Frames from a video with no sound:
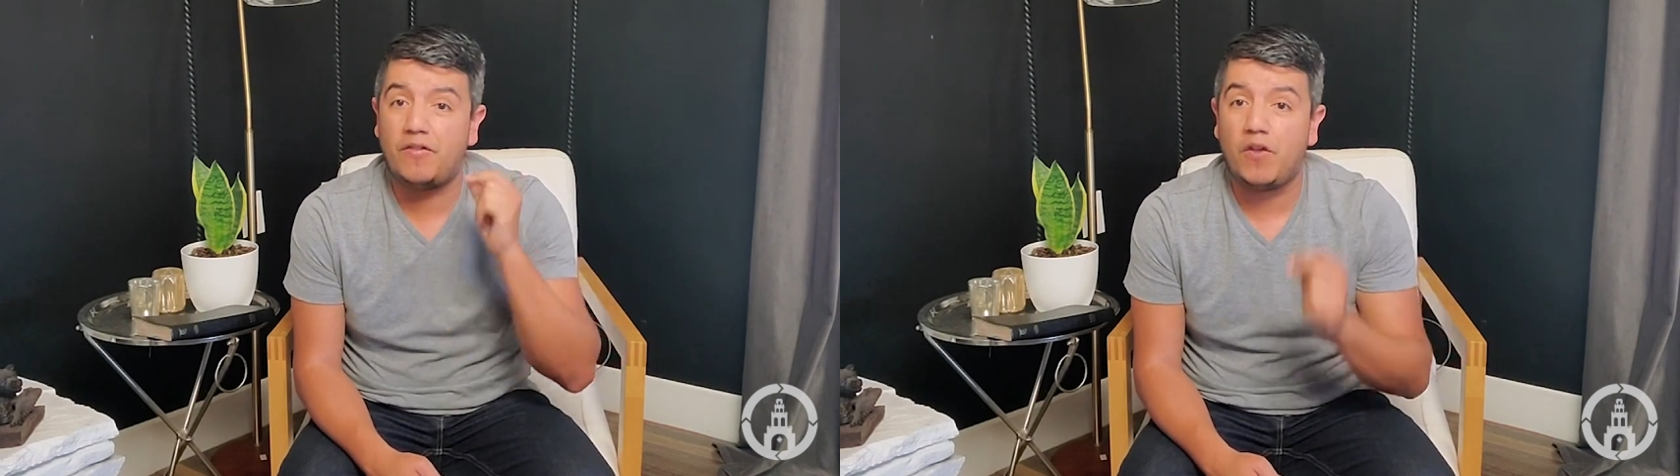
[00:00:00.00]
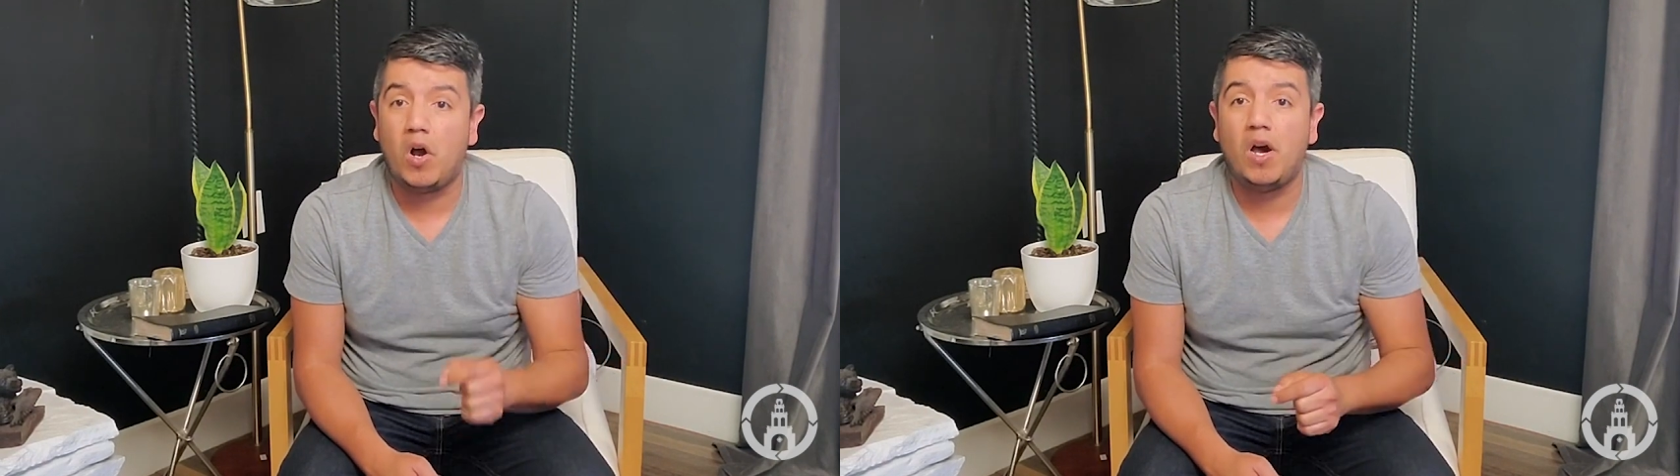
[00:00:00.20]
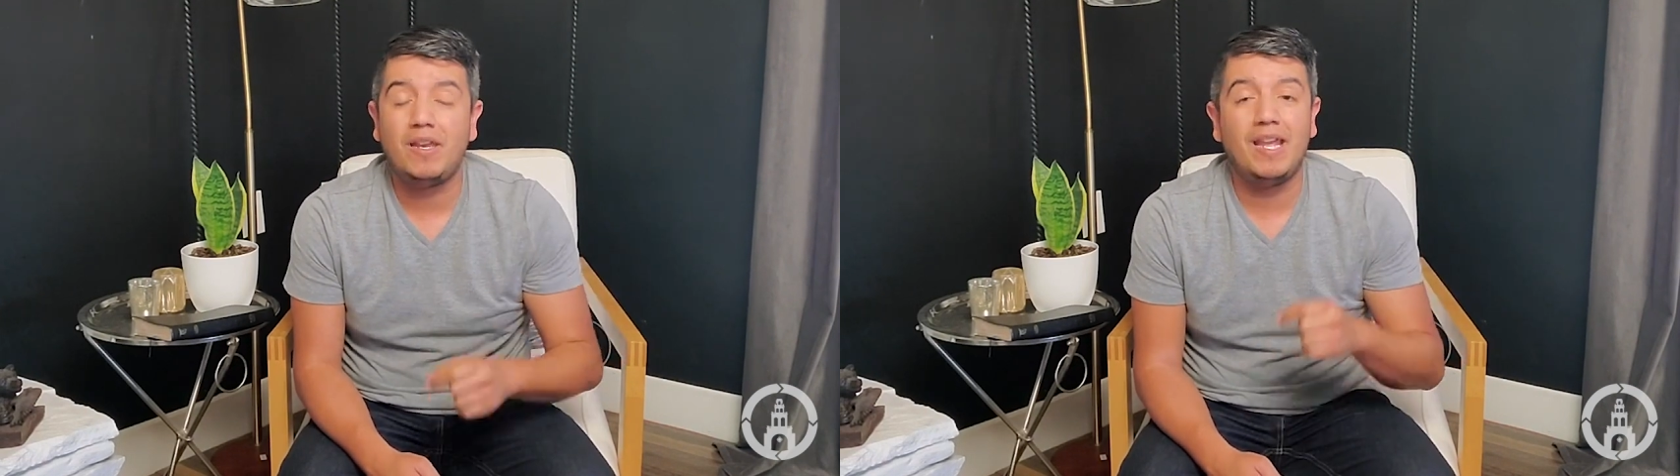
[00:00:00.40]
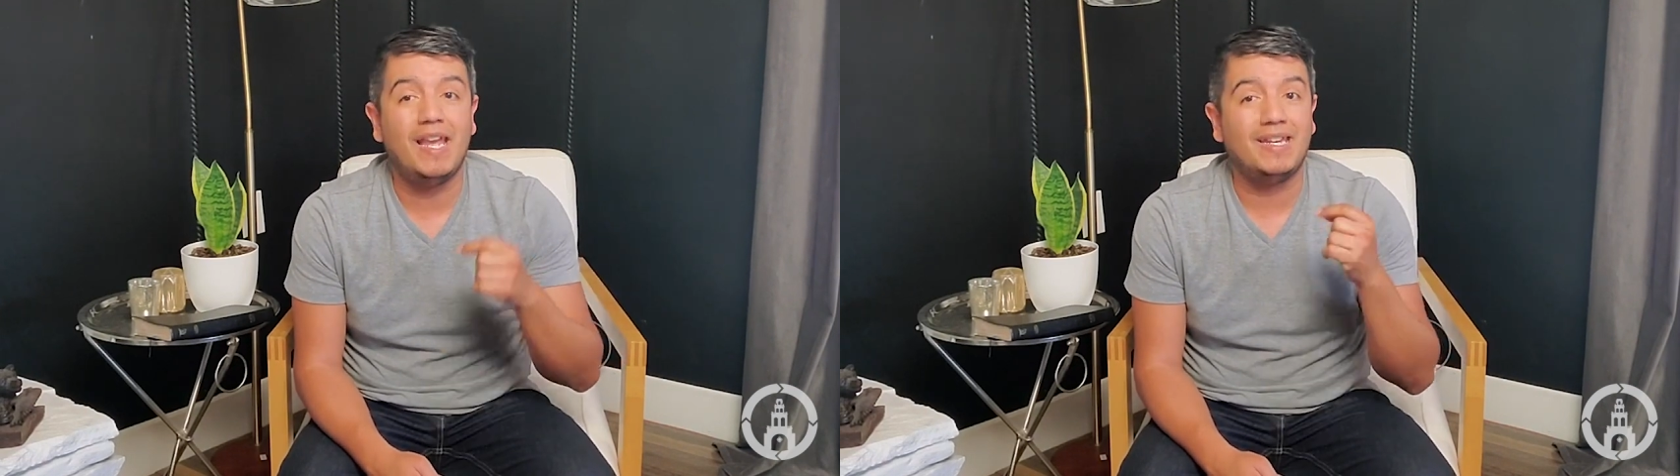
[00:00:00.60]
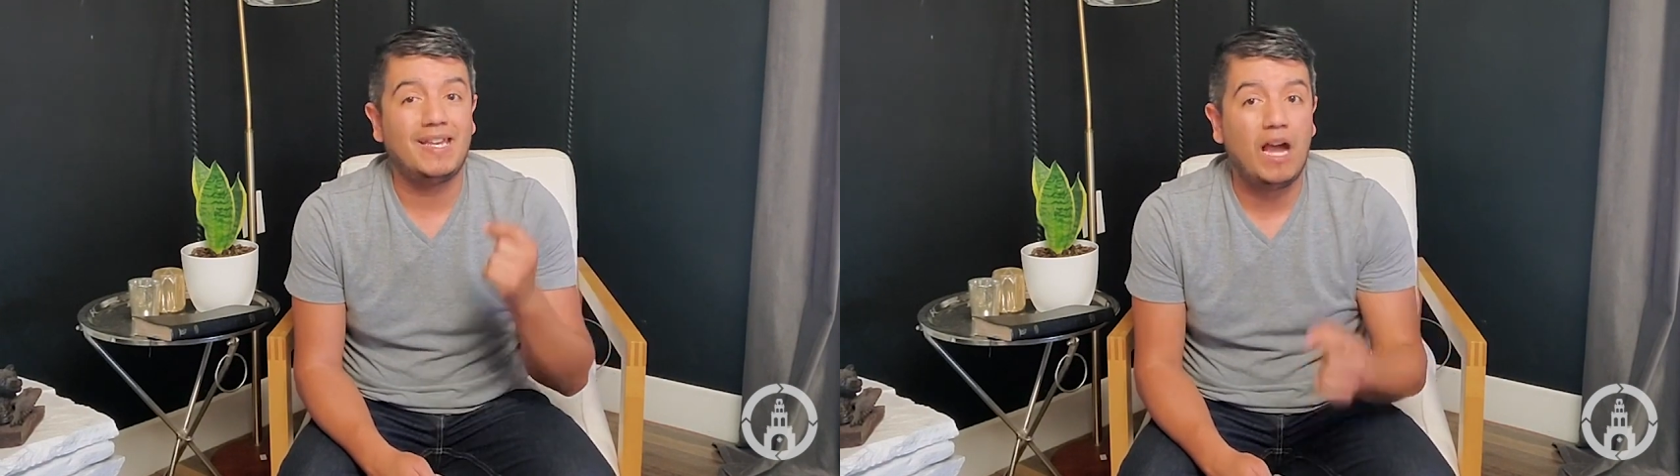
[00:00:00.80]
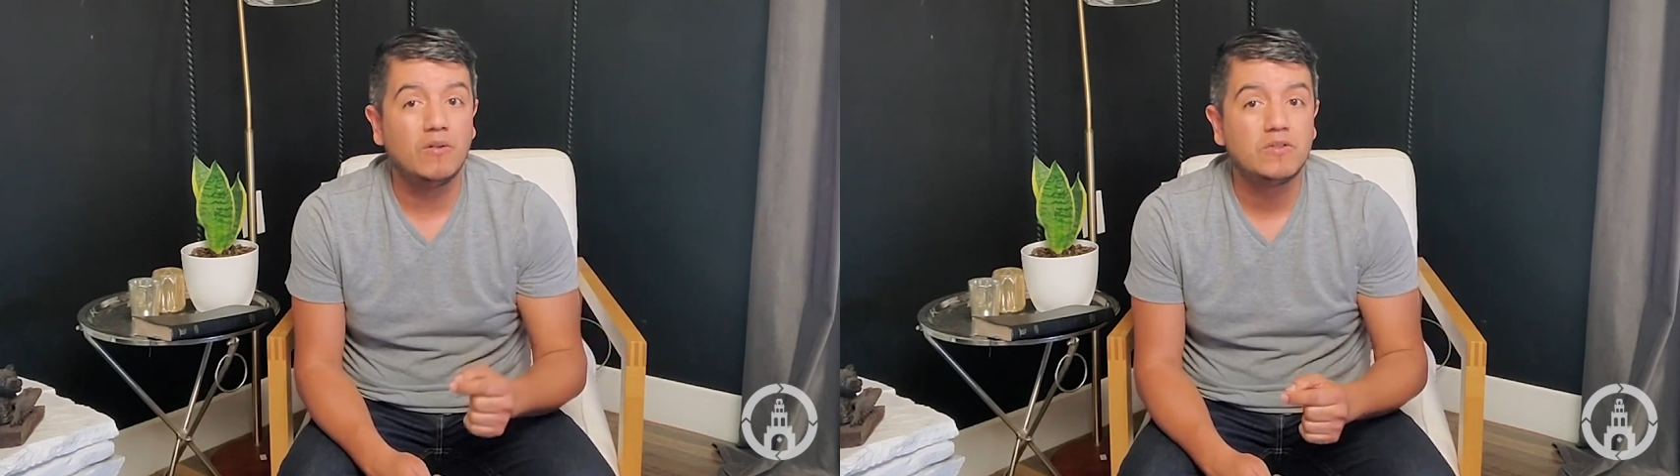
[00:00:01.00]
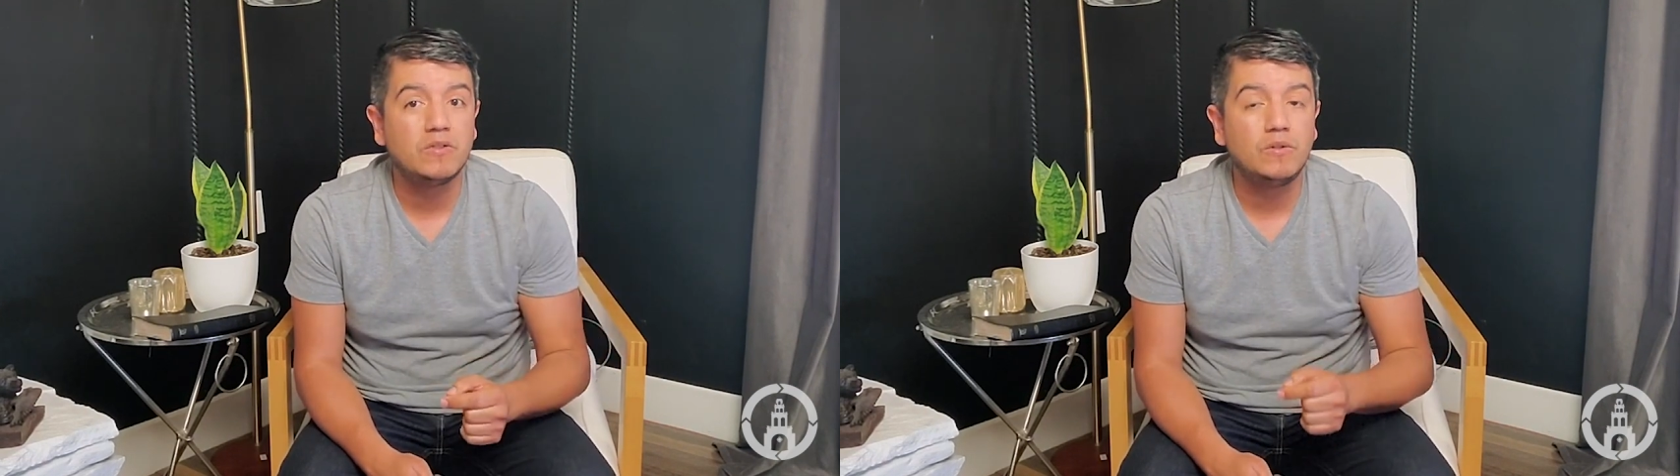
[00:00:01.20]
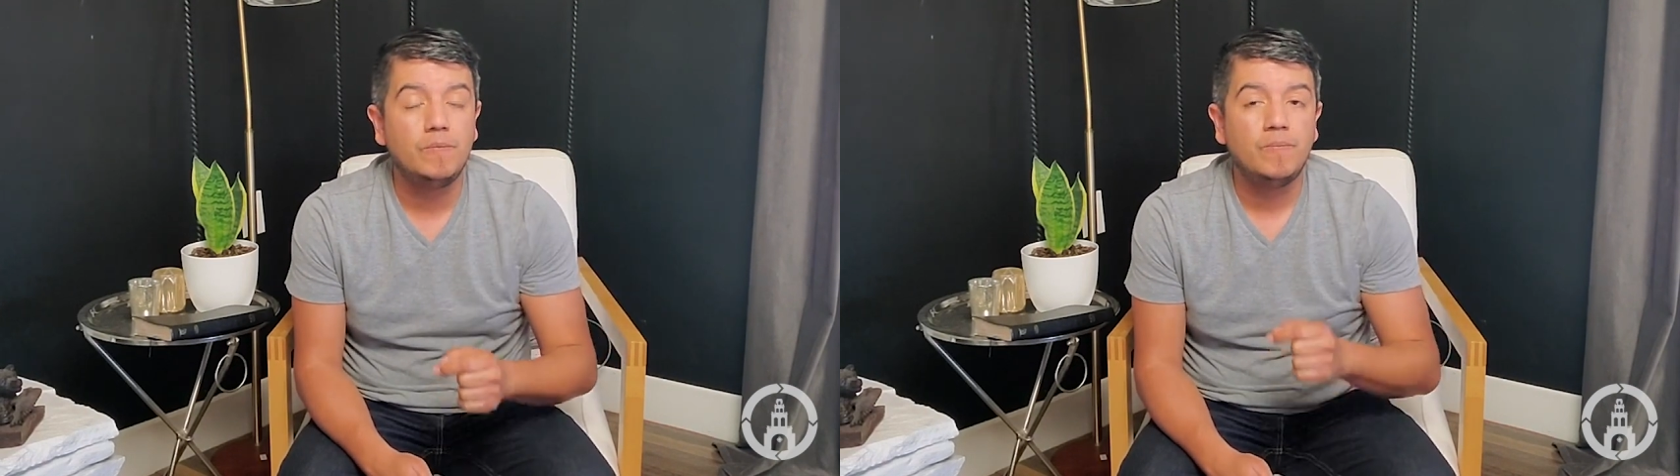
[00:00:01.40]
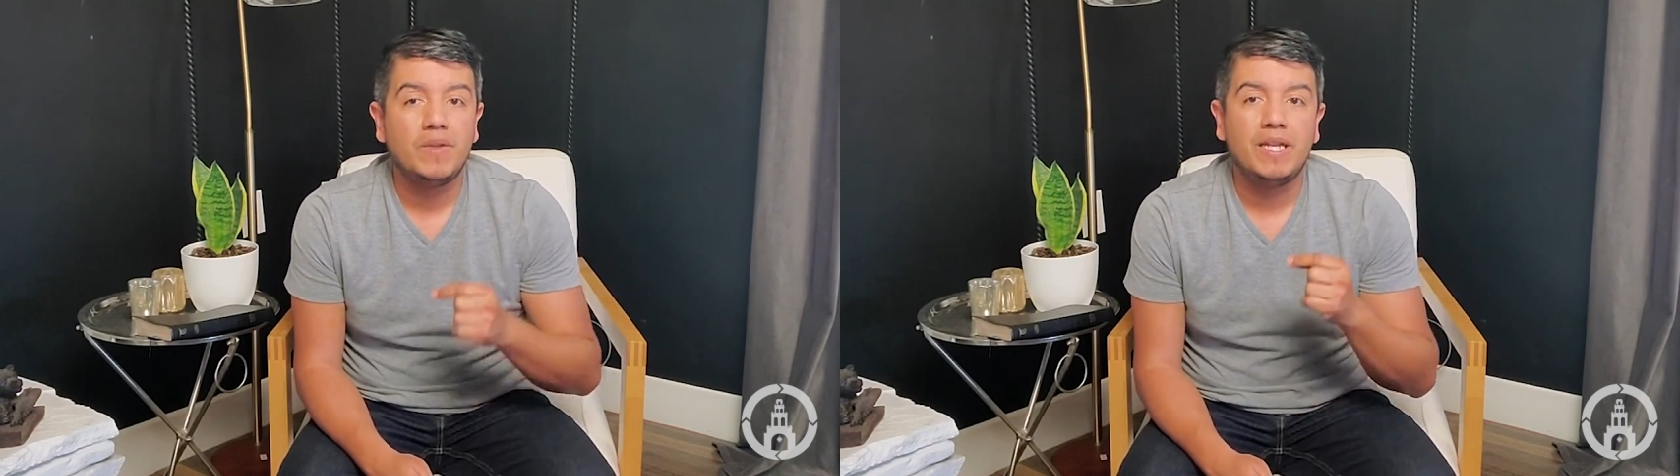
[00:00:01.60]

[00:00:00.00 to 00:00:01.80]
thought and counsel,